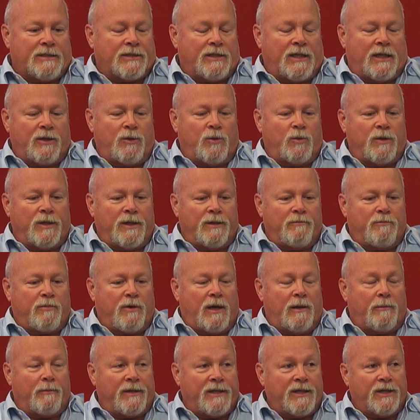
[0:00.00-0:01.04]
it's an ongoing
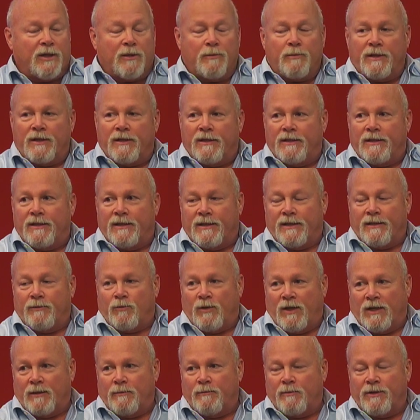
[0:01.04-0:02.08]
problem here, but
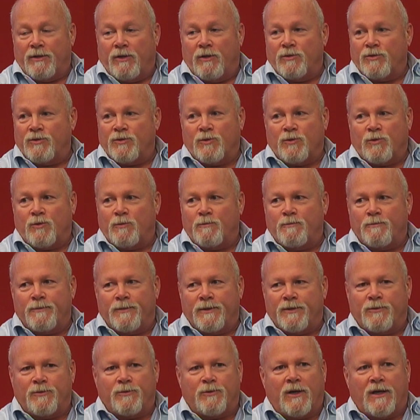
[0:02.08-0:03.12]
in Welland, but also
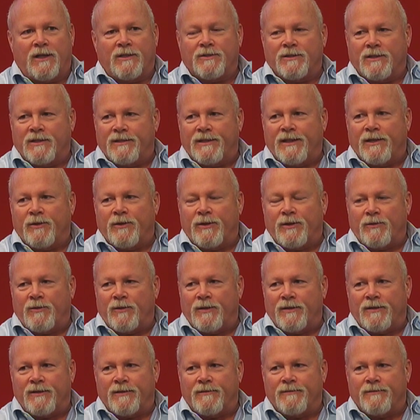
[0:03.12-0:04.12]
across Ontario.